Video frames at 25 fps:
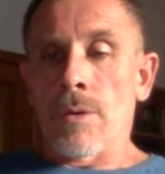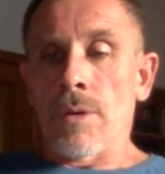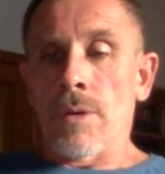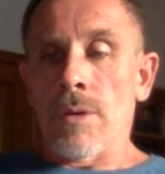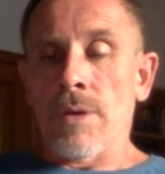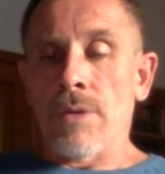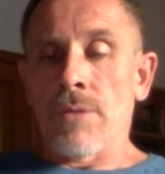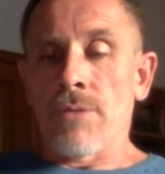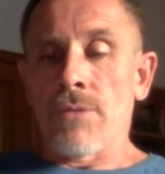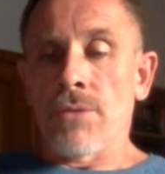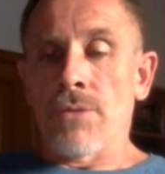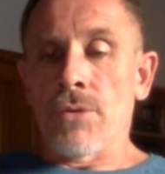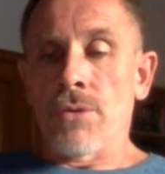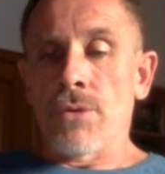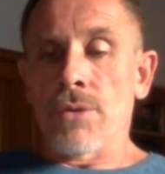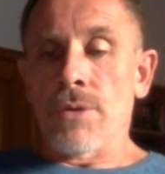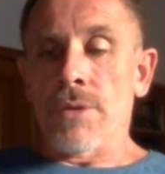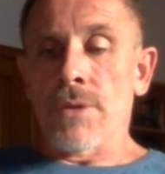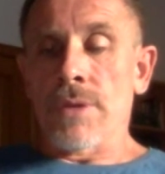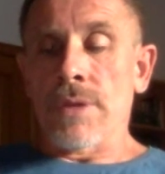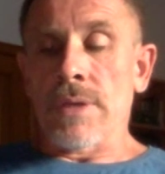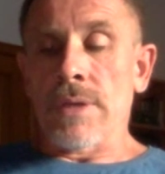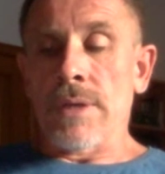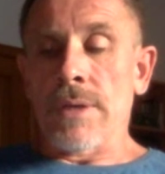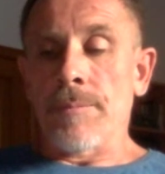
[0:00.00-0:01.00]
Okay, if
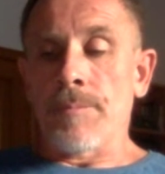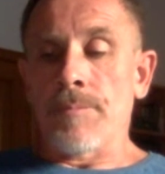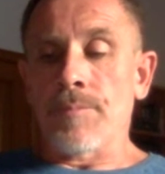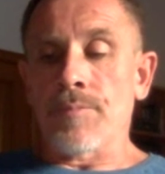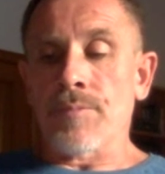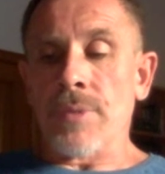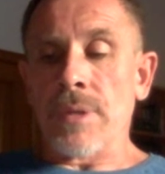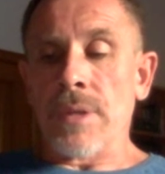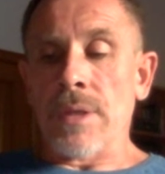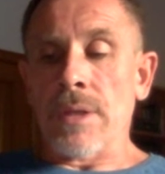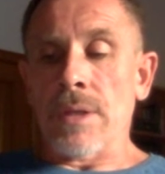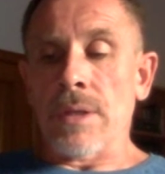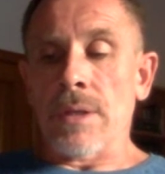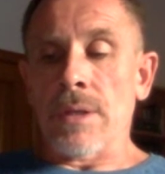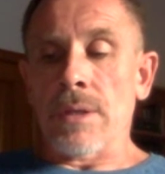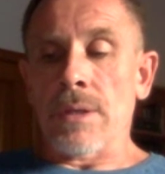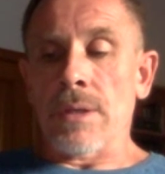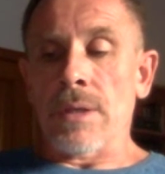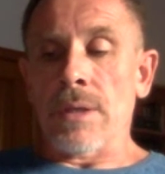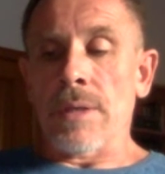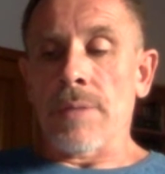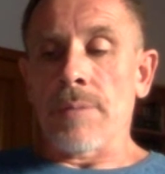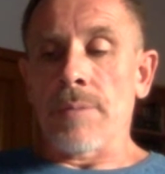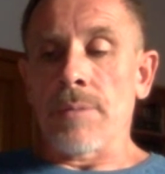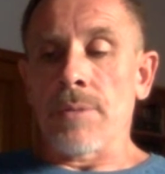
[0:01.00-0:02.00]
not,
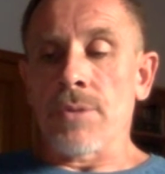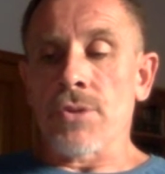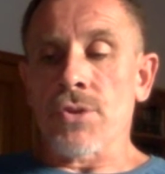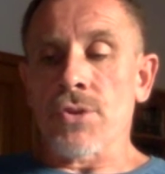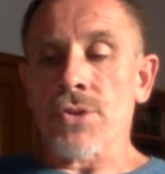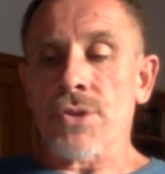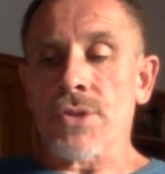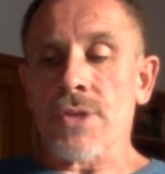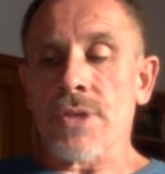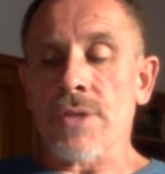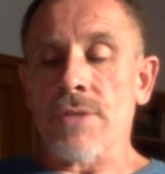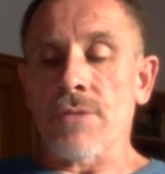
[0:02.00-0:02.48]
let me just